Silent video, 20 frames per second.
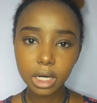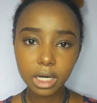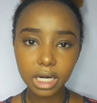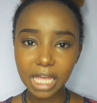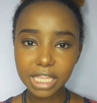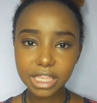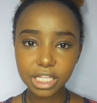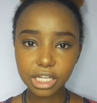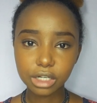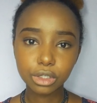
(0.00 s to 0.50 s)

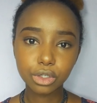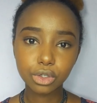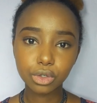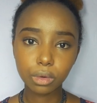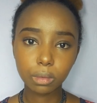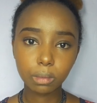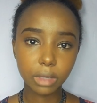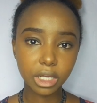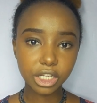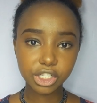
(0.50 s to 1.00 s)
nothing
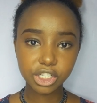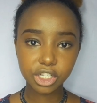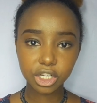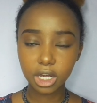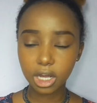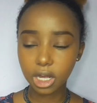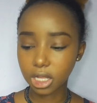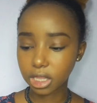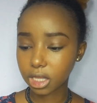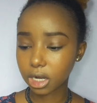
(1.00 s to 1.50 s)
too
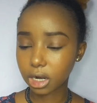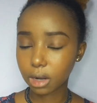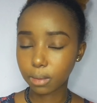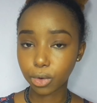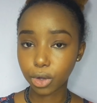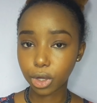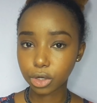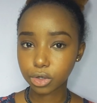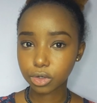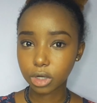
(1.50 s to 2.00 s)
major, and then
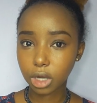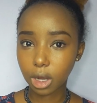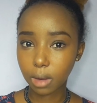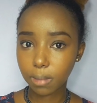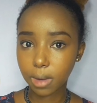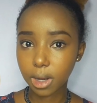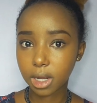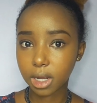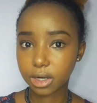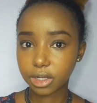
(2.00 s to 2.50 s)
I'm going to
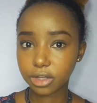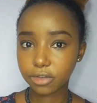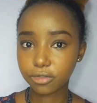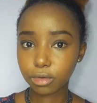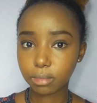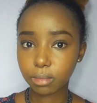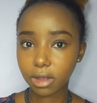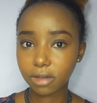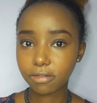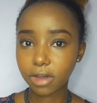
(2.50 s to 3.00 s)
come back and
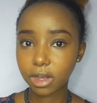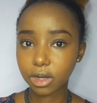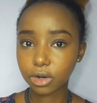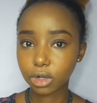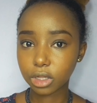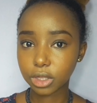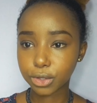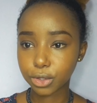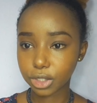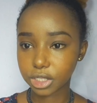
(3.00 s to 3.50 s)
give you my
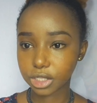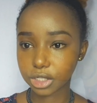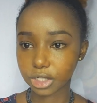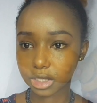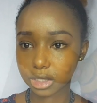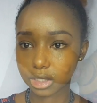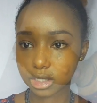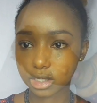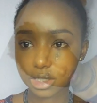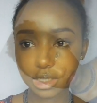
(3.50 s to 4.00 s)
final thoughts
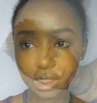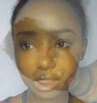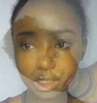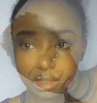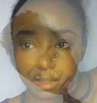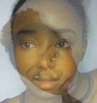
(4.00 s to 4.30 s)
on this.